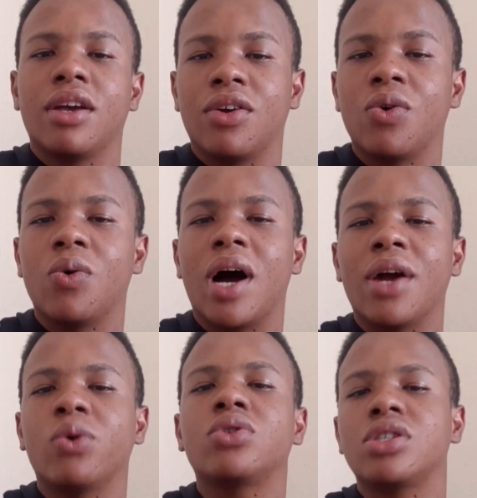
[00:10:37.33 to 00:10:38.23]
I
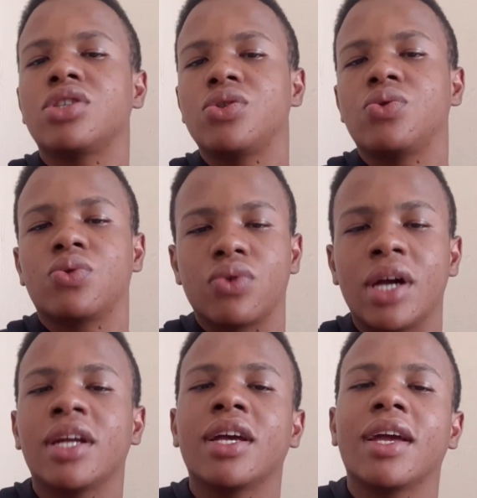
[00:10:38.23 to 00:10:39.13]
noticed you
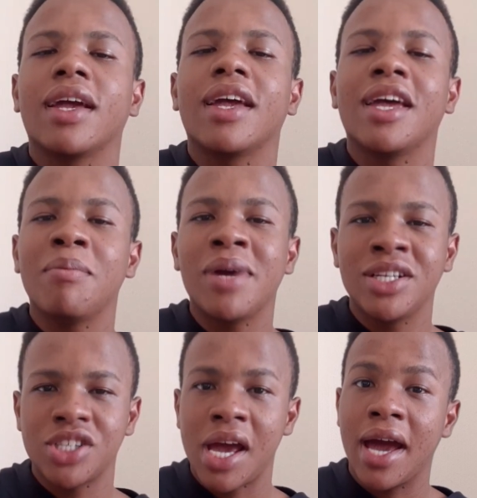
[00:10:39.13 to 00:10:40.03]
running
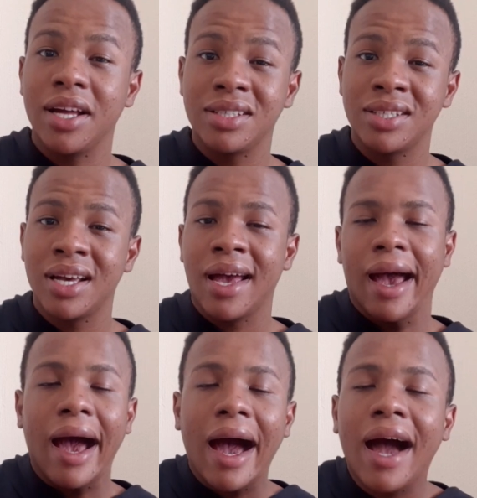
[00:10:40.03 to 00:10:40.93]
image ads.
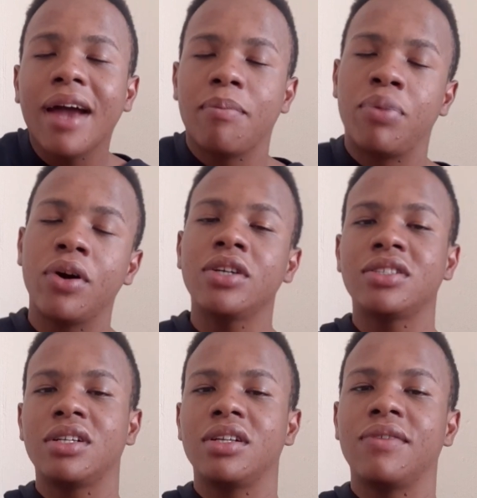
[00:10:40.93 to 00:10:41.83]
I
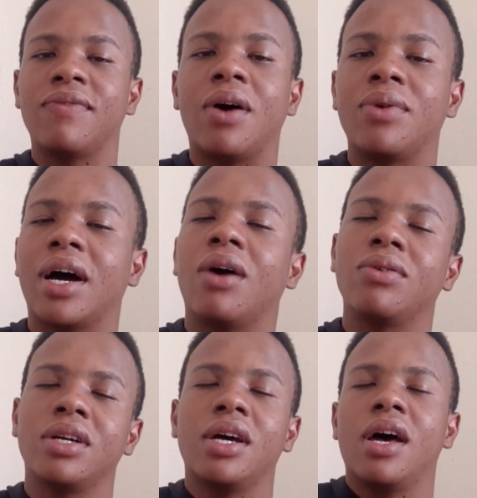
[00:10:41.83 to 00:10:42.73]
personally found
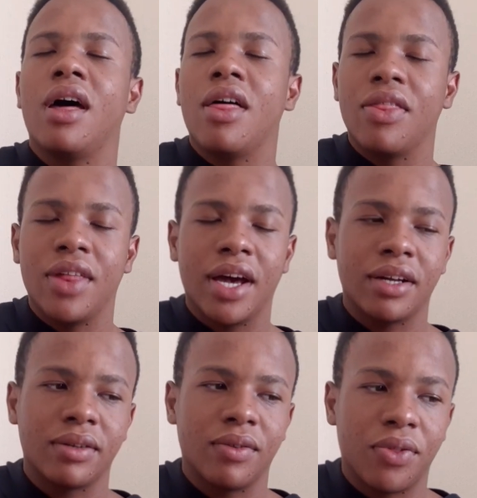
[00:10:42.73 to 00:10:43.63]
out
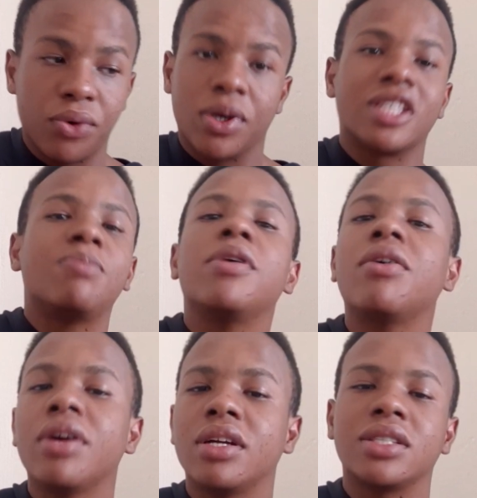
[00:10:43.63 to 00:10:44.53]
that through
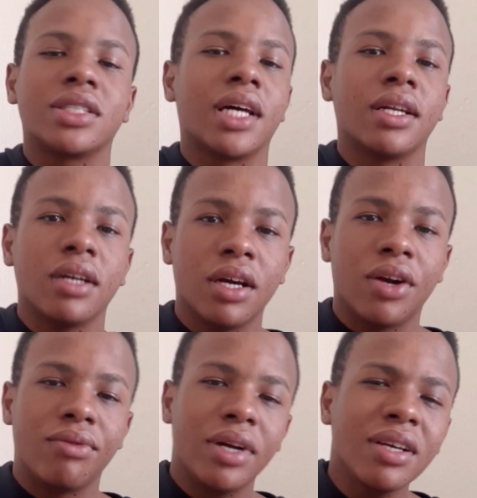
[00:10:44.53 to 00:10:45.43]
experience that
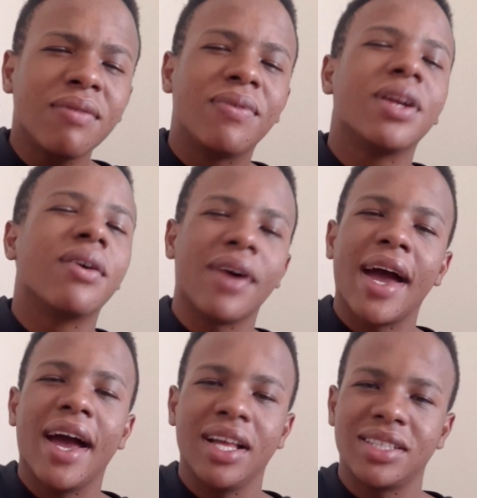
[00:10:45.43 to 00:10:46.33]
running video
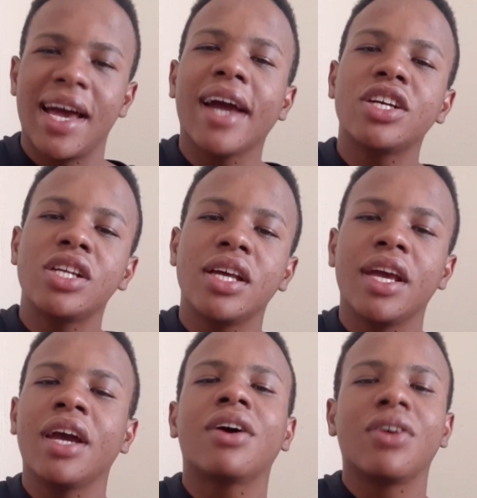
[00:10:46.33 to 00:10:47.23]
ads actually
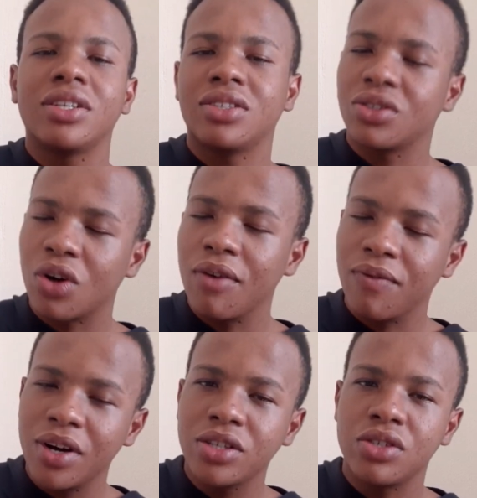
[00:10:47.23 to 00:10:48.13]
increases
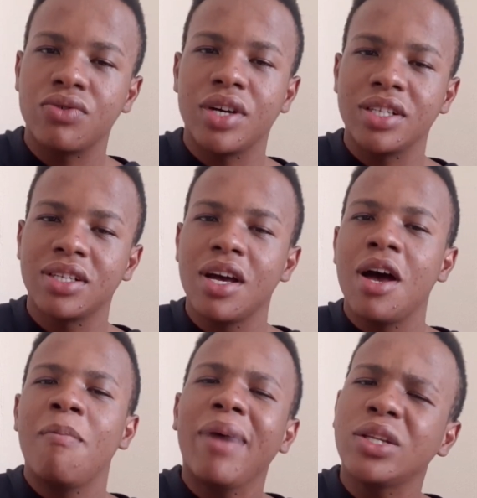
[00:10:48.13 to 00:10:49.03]
conversion rates
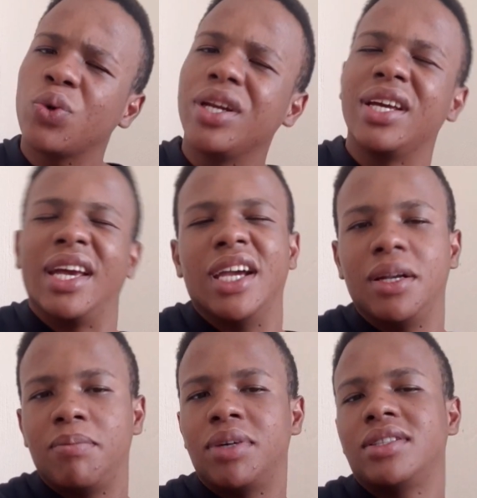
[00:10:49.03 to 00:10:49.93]
by
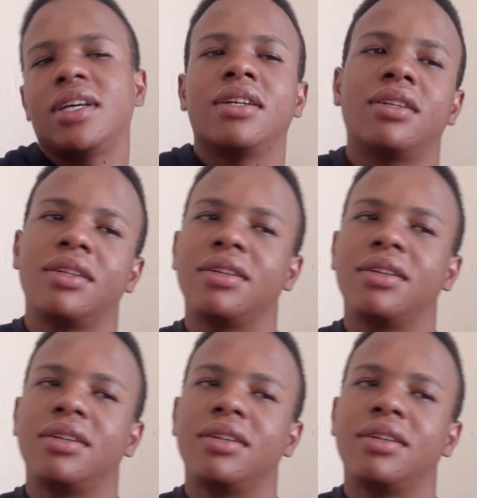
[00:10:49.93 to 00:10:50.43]
28%,